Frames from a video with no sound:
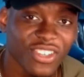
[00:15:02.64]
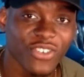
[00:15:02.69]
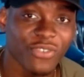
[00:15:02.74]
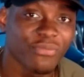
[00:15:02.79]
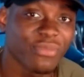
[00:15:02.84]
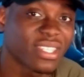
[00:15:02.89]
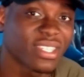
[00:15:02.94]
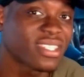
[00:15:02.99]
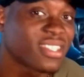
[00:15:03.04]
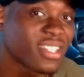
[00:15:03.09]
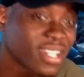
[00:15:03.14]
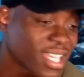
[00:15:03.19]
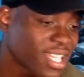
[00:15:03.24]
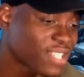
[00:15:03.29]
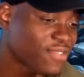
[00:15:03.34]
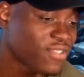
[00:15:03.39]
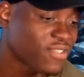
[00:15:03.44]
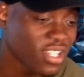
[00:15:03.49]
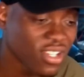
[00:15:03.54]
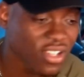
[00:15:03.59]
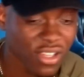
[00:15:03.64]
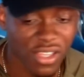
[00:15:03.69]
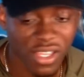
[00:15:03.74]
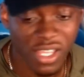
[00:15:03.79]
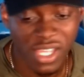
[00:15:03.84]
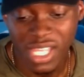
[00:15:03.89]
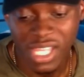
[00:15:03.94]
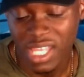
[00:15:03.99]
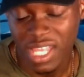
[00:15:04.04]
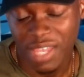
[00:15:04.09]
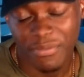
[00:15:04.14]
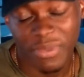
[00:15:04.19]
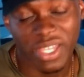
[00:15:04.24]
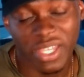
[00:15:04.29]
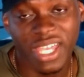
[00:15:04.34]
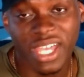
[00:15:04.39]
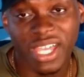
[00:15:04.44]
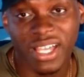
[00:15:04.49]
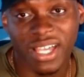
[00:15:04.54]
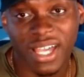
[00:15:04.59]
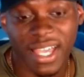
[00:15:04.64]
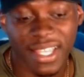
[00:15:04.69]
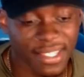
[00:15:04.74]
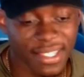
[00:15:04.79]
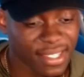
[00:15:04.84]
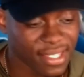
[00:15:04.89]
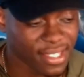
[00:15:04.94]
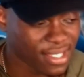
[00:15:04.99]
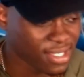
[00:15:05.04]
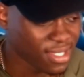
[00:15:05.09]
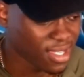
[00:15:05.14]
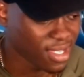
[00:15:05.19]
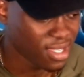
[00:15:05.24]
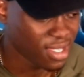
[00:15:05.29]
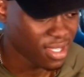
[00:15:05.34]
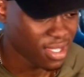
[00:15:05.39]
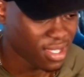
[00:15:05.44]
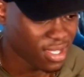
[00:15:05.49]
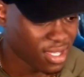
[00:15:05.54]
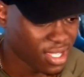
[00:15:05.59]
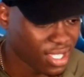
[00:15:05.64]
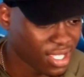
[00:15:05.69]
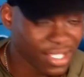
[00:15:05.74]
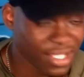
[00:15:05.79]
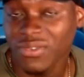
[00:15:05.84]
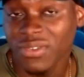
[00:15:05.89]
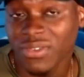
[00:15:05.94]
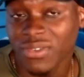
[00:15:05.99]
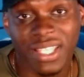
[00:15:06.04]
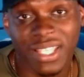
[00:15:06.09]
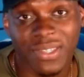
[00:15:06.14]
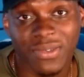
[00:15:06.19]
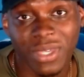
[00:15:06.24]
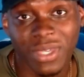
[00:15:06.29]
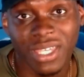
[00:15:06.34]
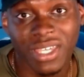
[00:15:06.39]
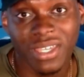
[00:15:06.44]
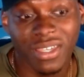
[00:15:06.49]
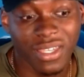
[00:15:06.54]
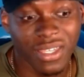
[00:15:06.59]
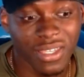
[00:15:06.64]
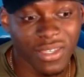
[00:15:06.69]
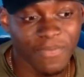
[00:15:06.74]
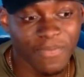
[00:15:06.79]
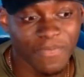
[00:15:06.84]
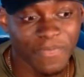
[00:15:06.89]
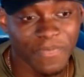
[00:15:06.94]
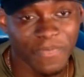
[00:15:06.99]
to not miss the next video. But yeah, guys, Until next week,